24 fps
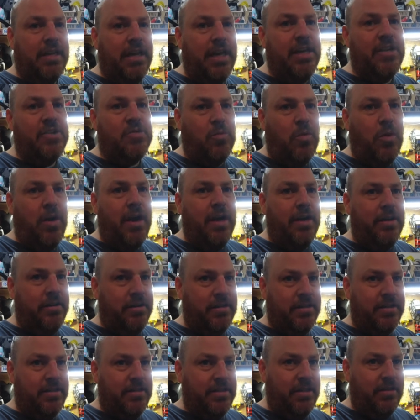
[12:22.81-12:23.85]
gauge
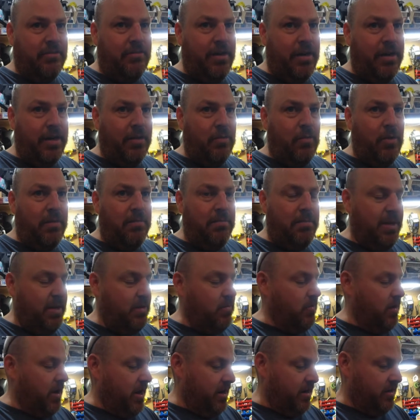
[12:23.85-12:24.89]
wires instead of running one
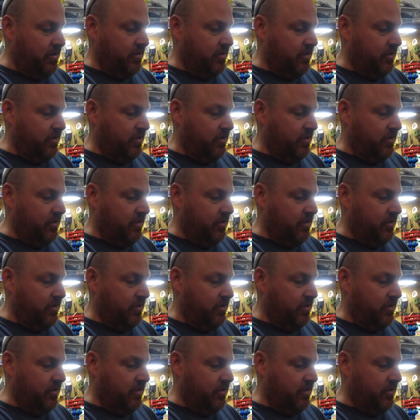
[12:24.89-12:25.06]
big wire.